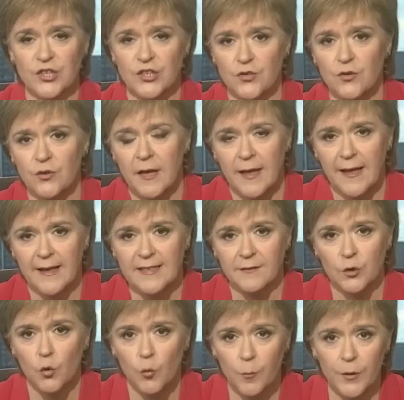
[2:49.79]
to do is have
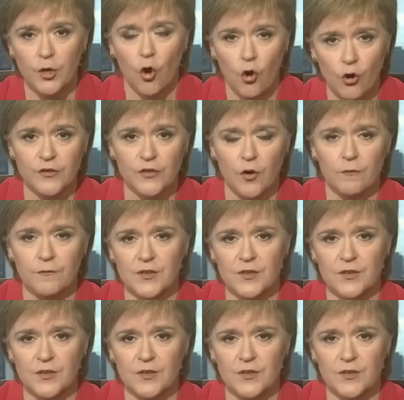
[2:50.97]
an open, honest okay.